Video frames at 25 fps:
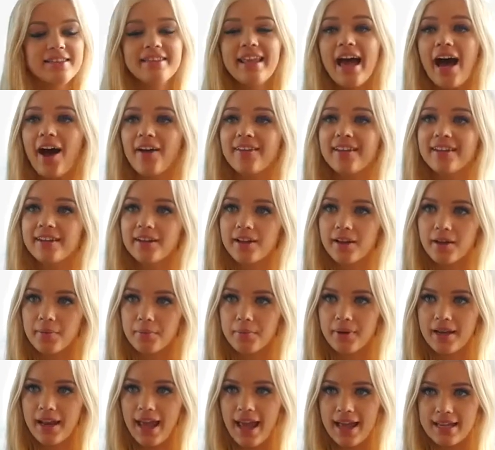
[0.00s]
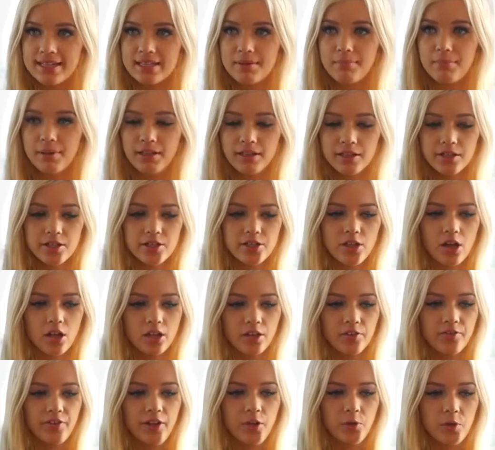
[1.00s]
Now that a company has $1 billion
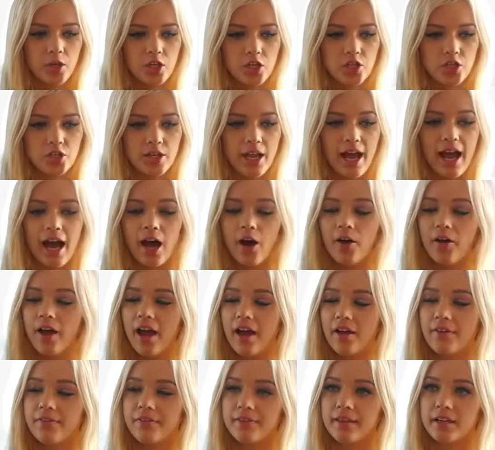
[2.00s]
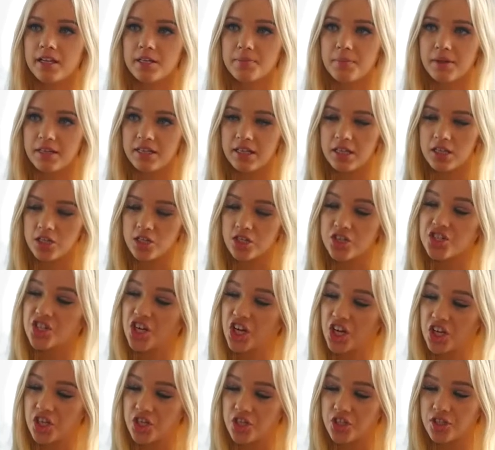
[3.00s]
valuation, how have the expectations
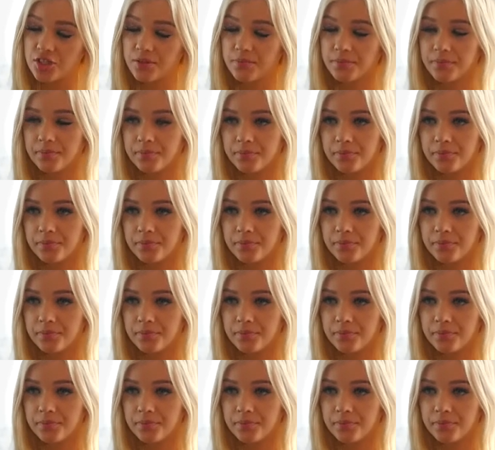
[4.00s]
changed?